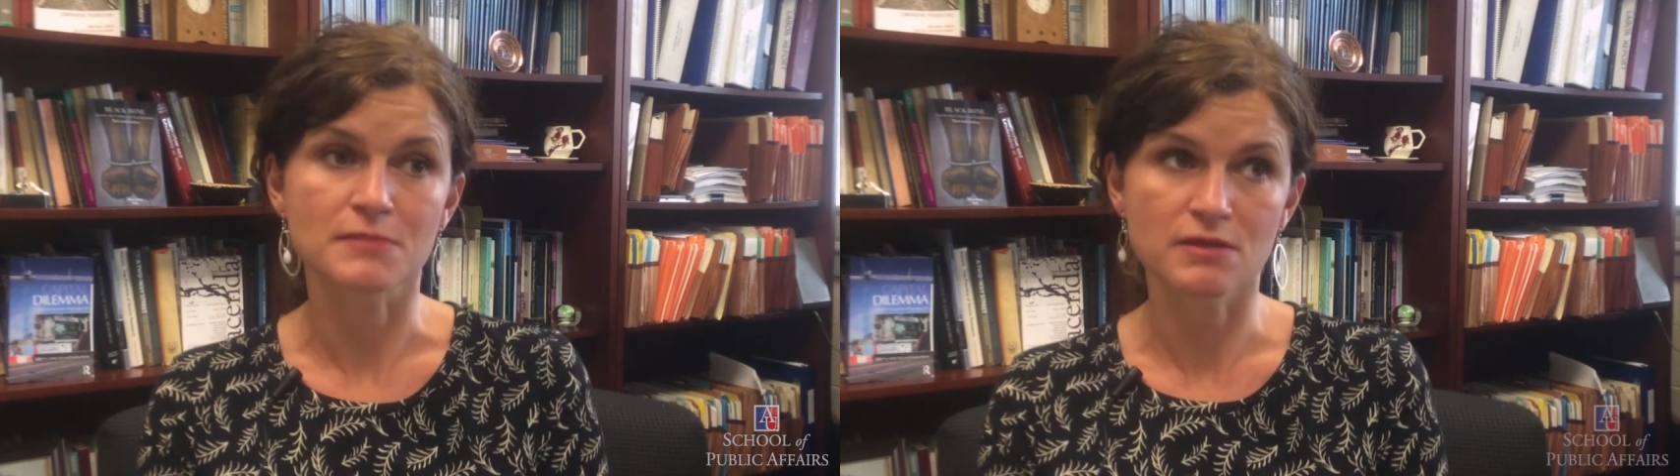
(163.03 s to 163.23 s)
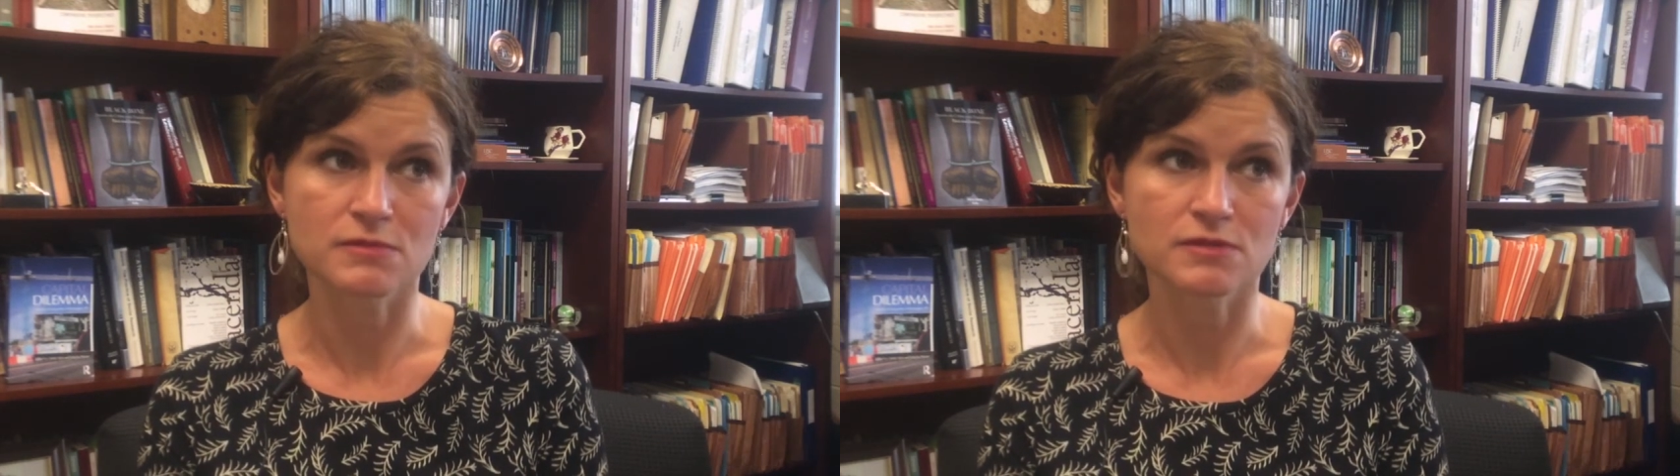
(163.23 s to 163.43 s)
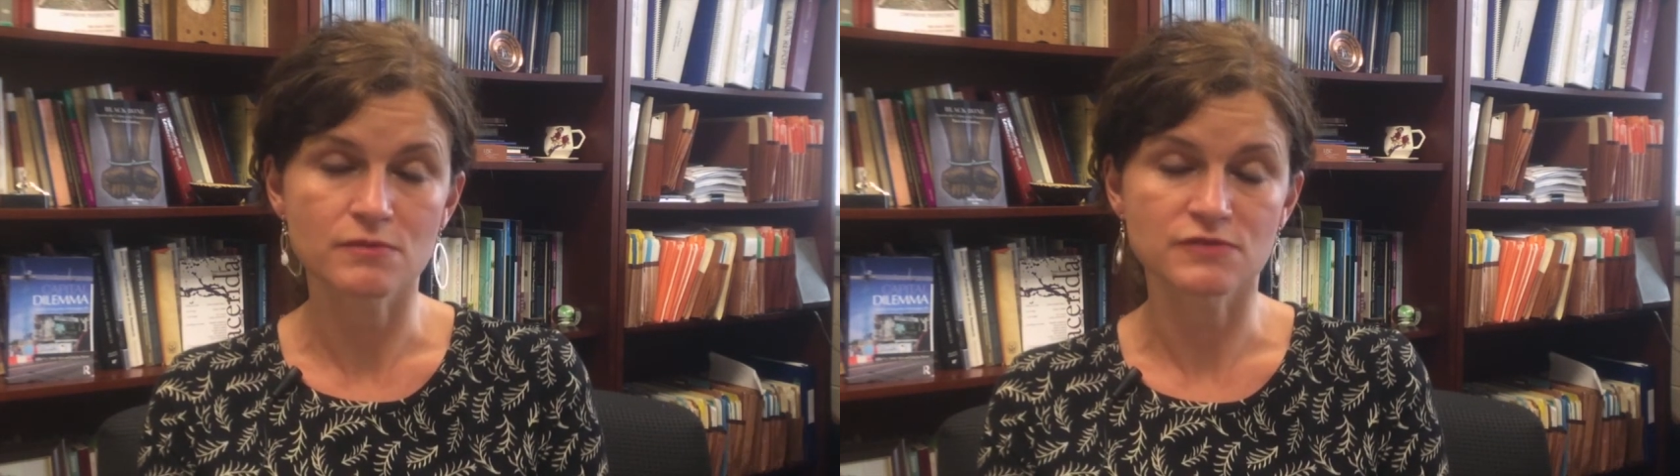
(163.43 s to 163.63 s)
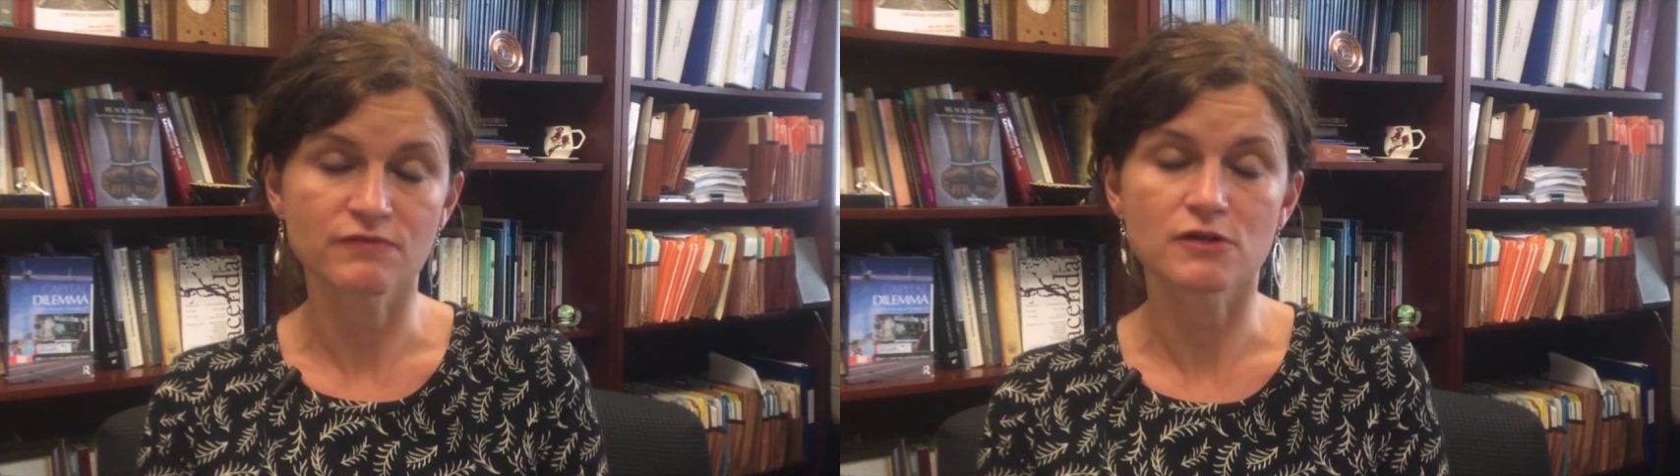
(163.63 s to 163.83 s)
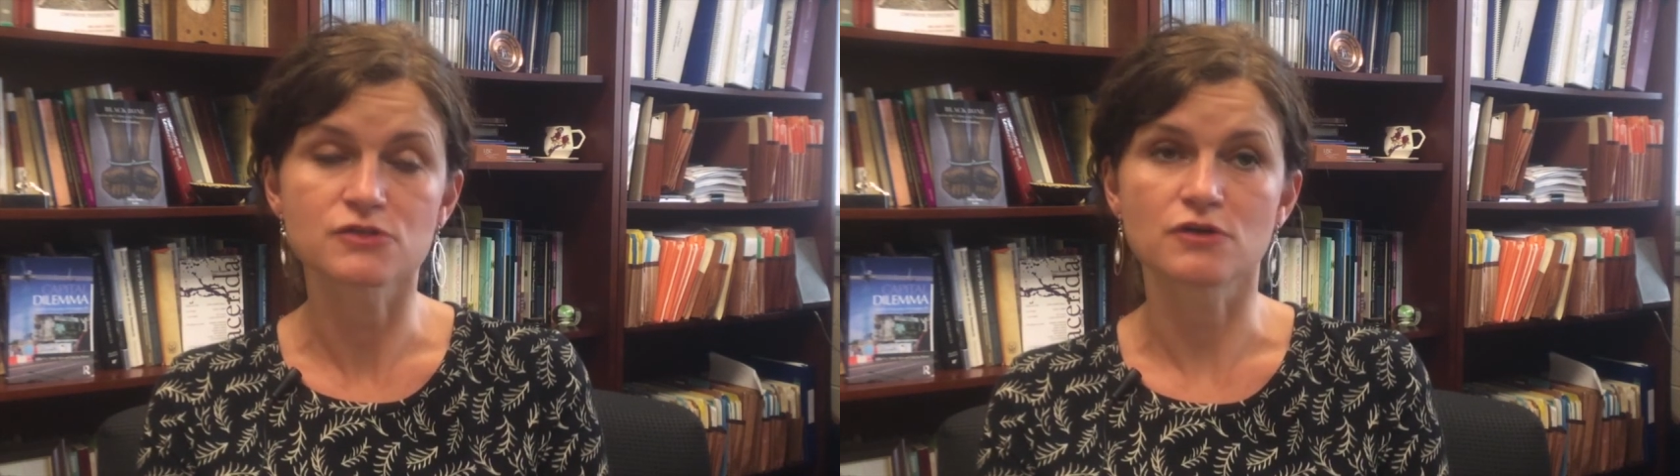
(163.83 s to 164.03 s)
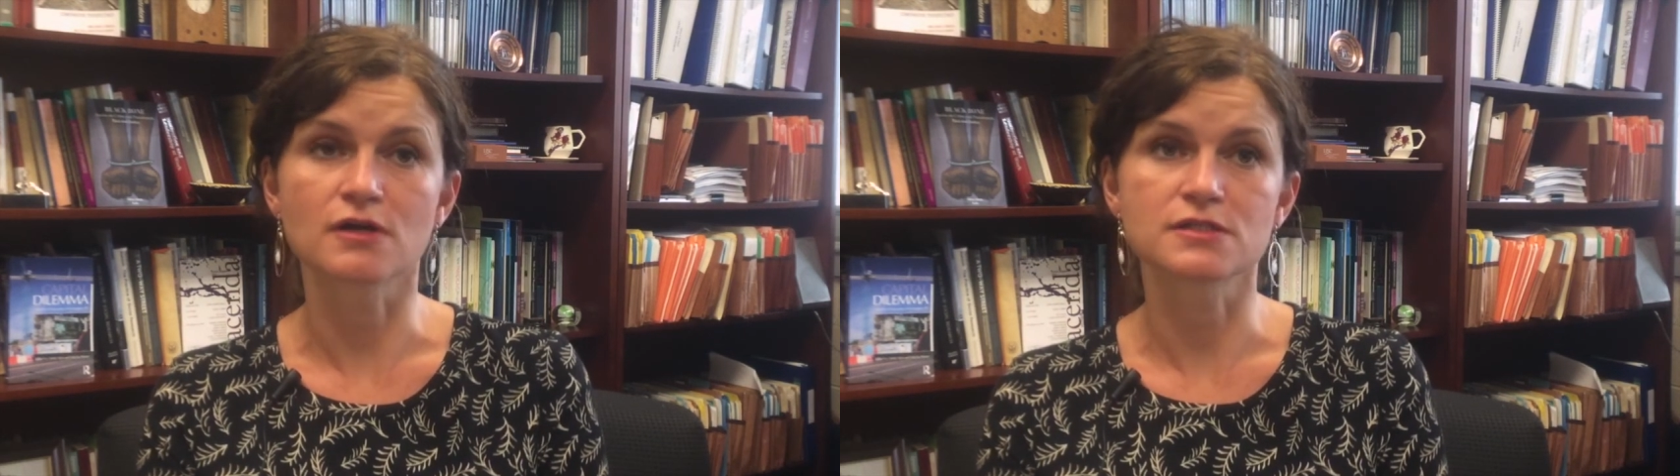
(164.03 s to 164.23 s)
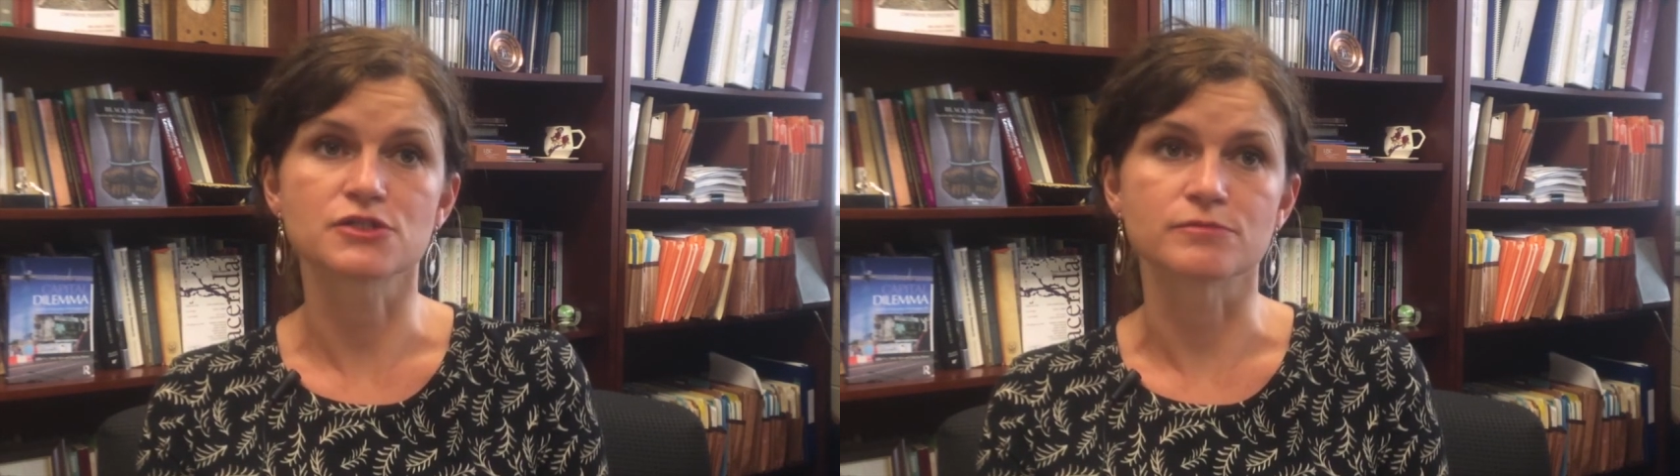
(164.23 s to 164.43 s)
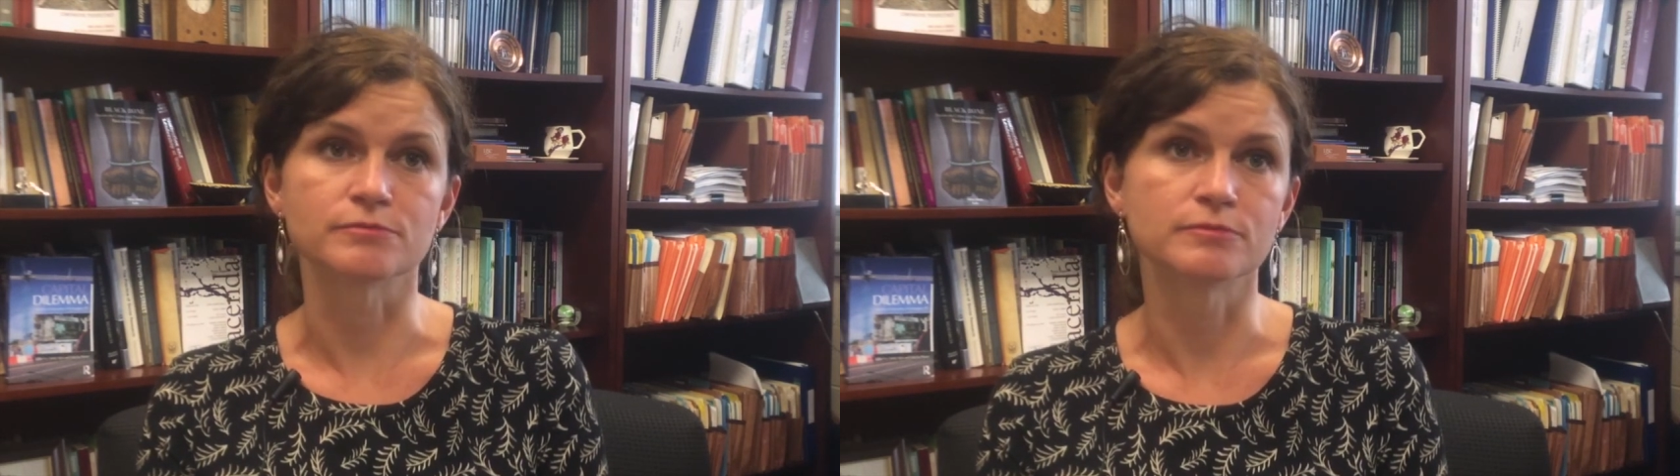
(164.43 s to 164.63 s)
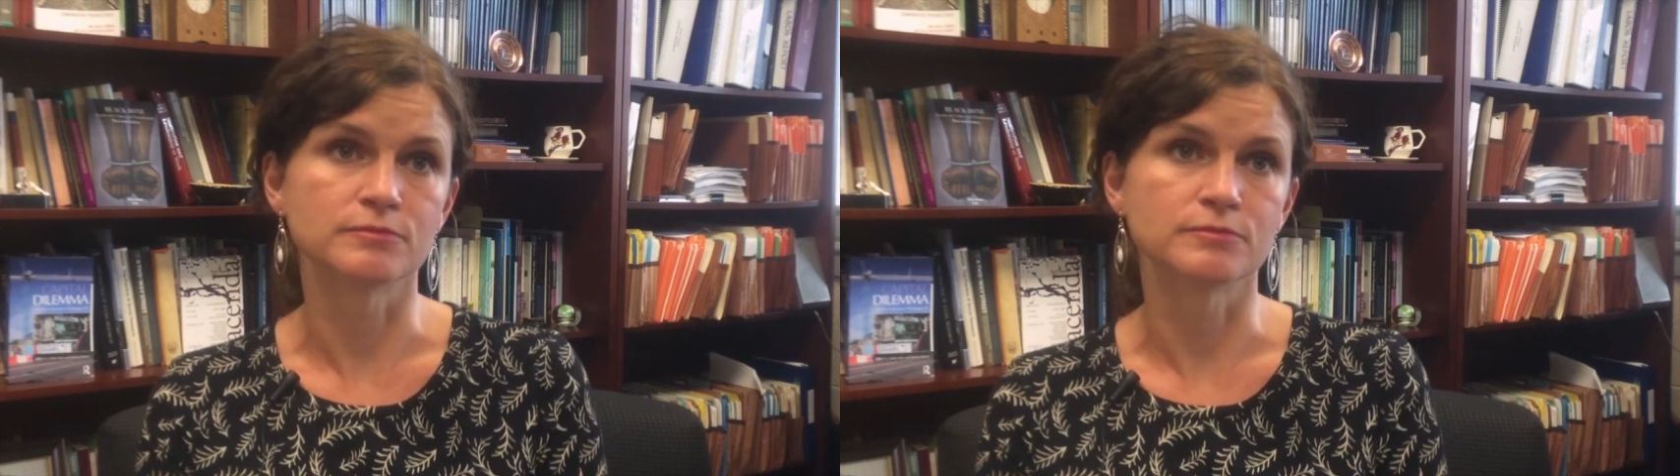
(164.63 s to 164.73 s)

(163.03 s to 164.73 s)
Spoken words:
it was a very strong decision.